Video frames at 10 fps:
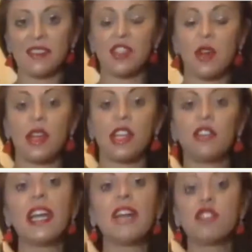So Hillary
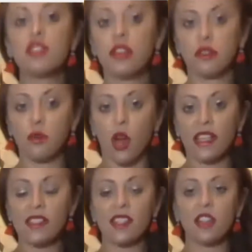and I have two different
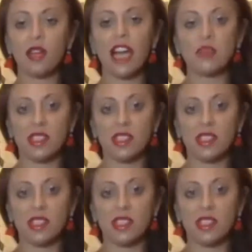ones. Hillary has